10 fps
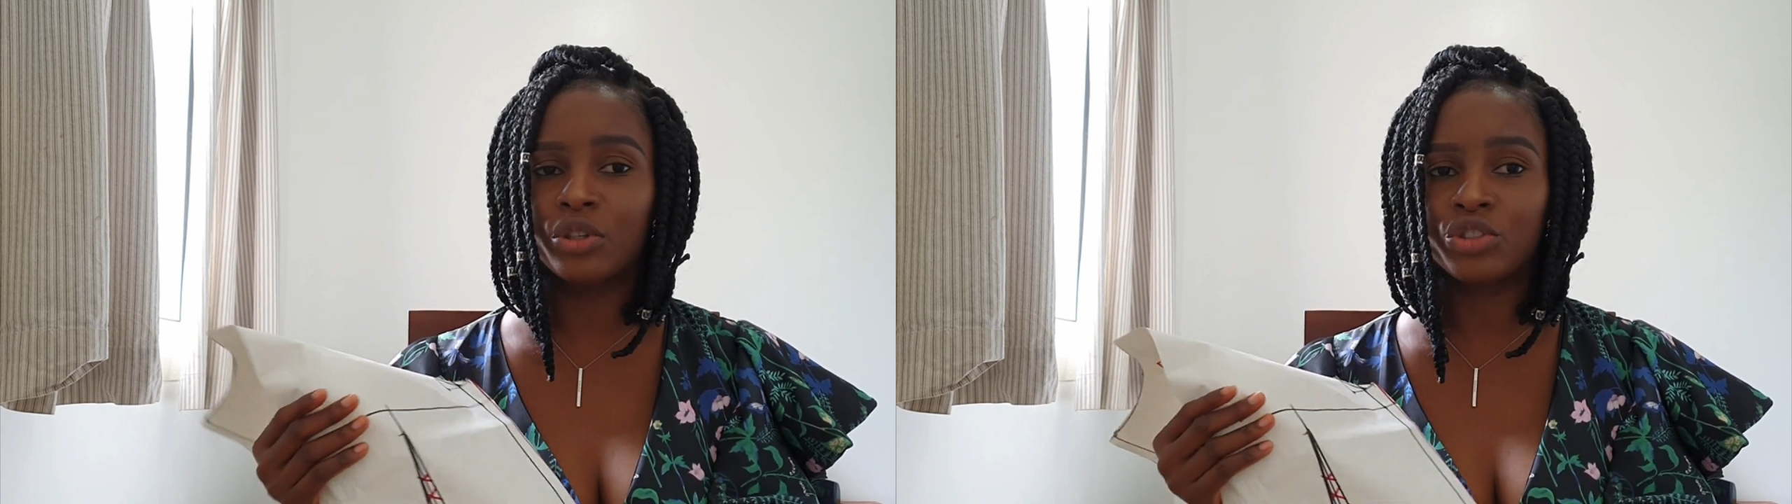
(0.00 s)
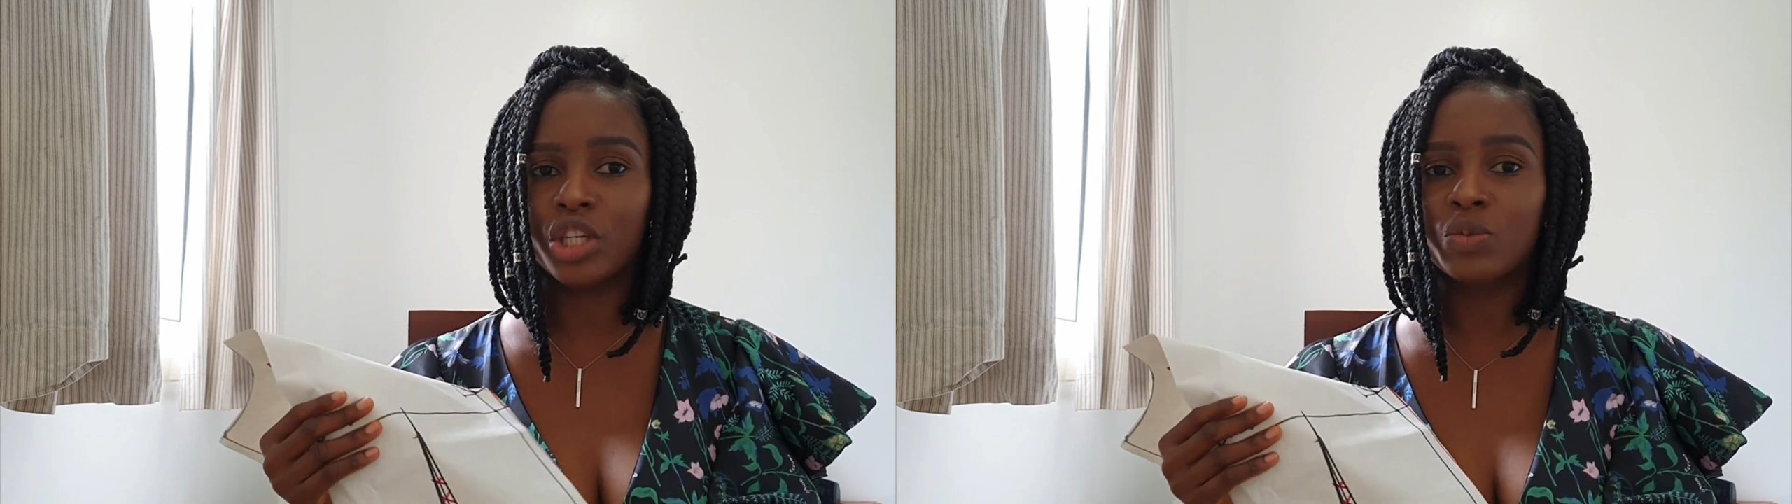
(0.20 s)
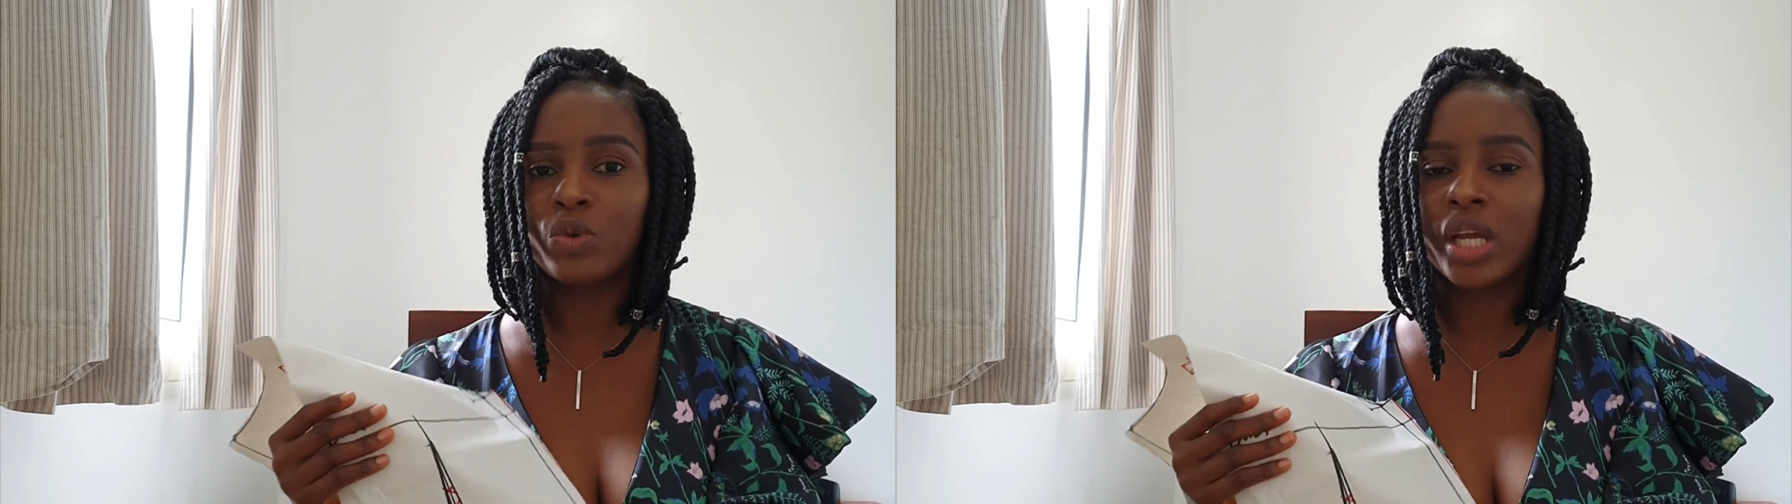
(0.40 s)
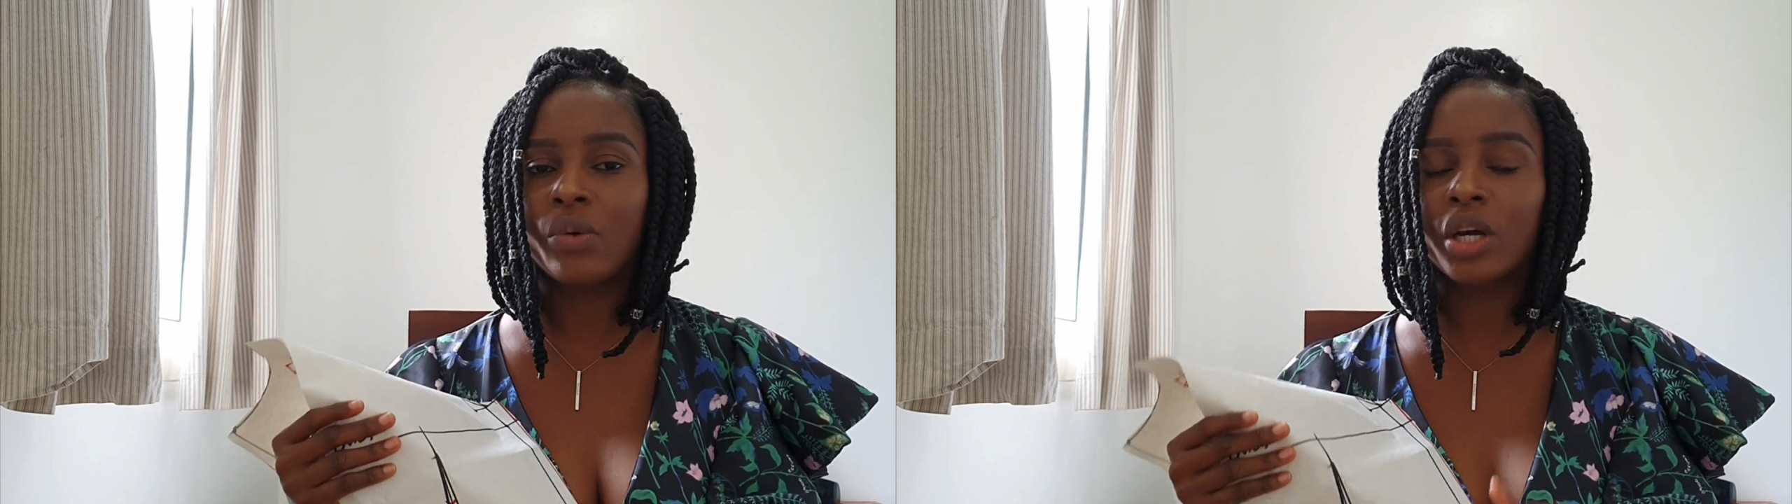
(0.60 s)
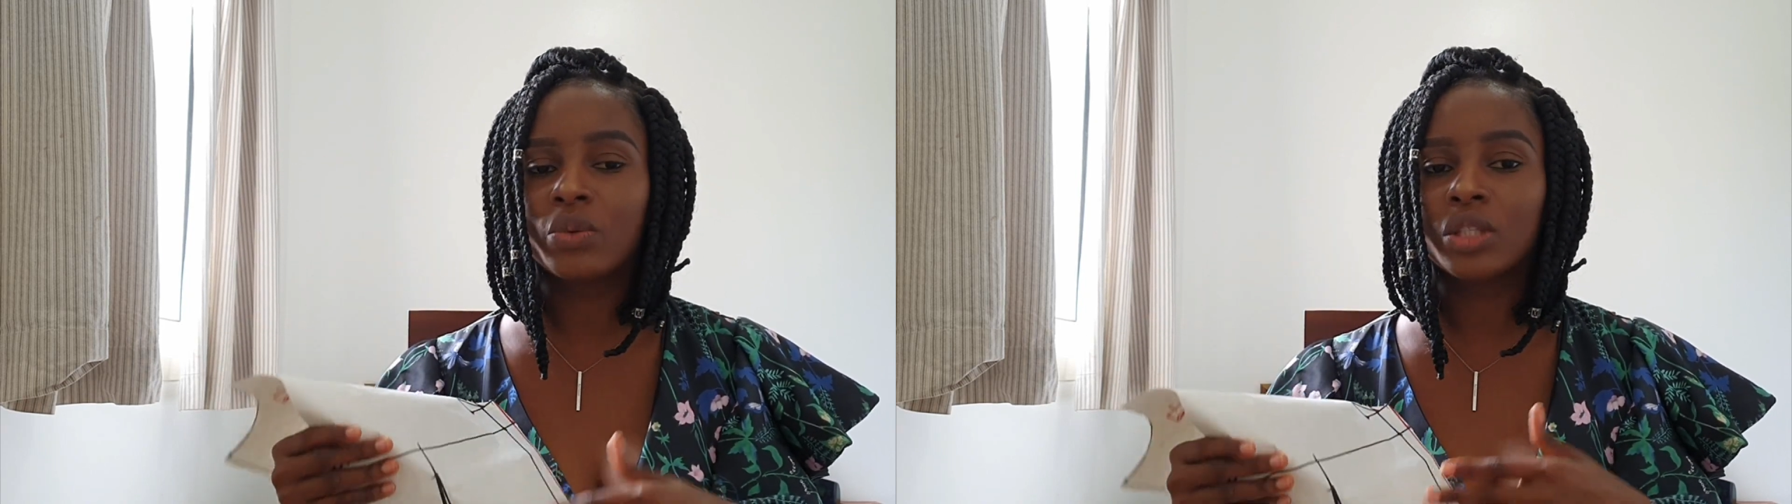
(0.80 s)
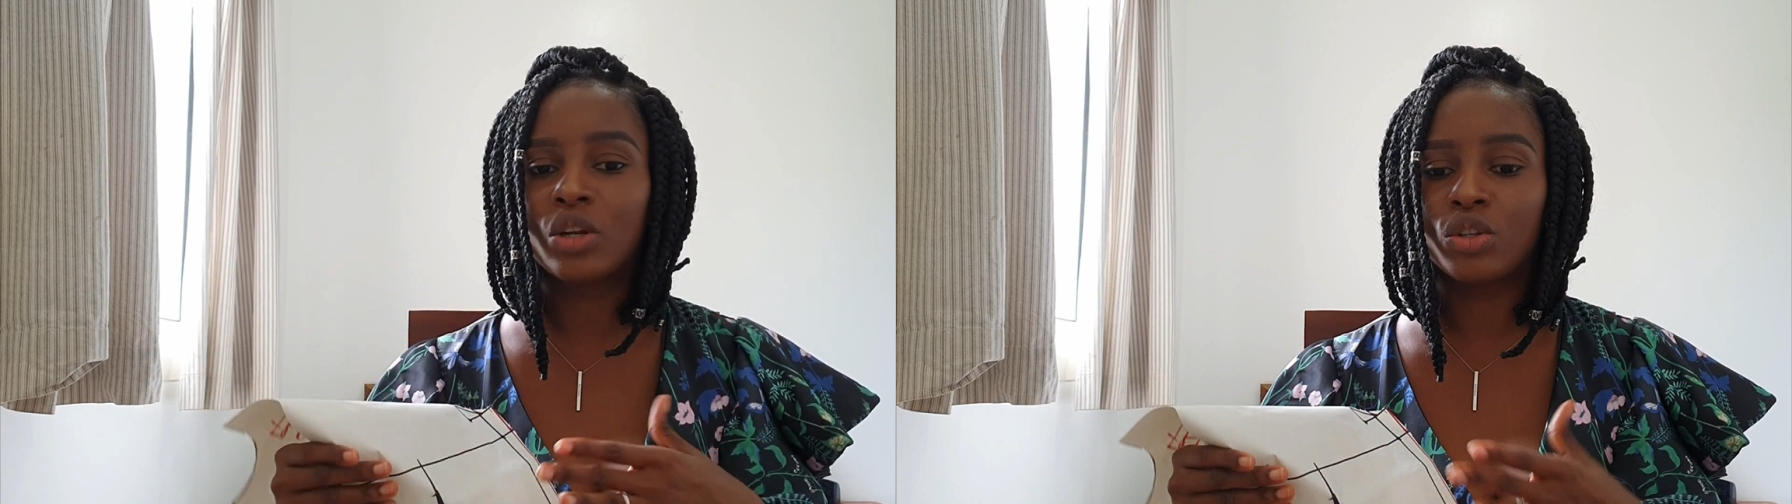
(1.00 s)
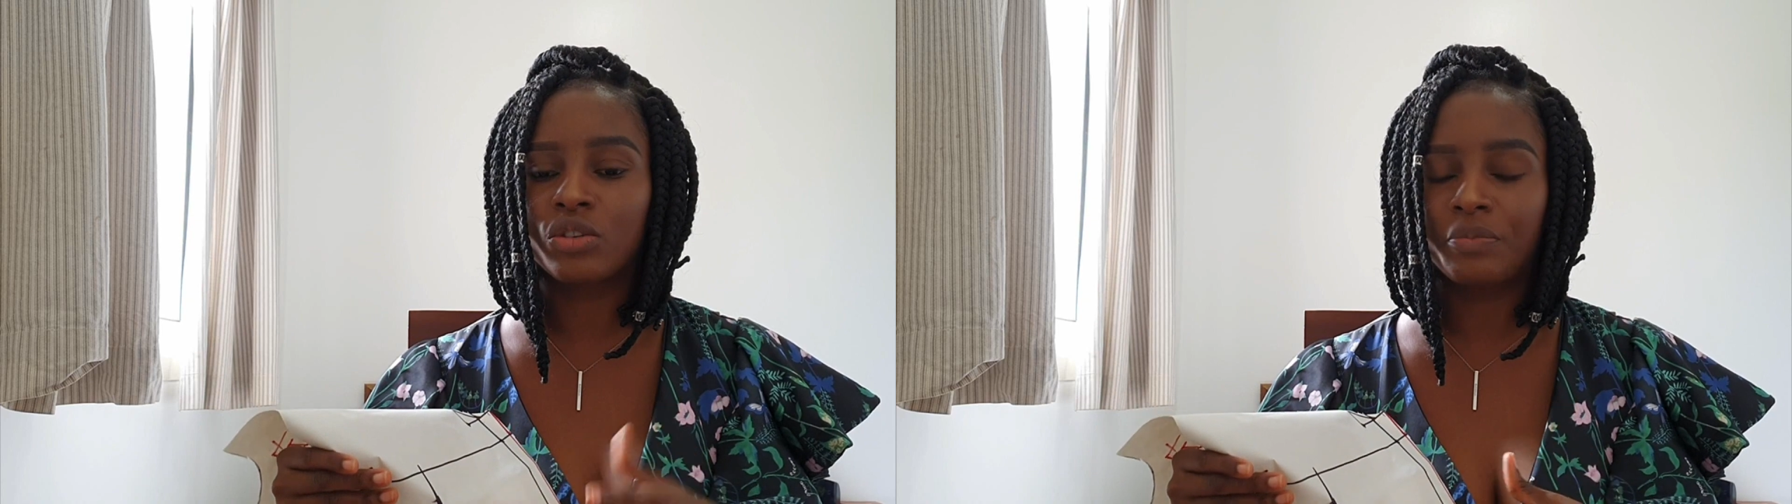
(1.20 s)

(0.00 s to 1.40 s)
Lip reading: but trust me, when you're working with a lot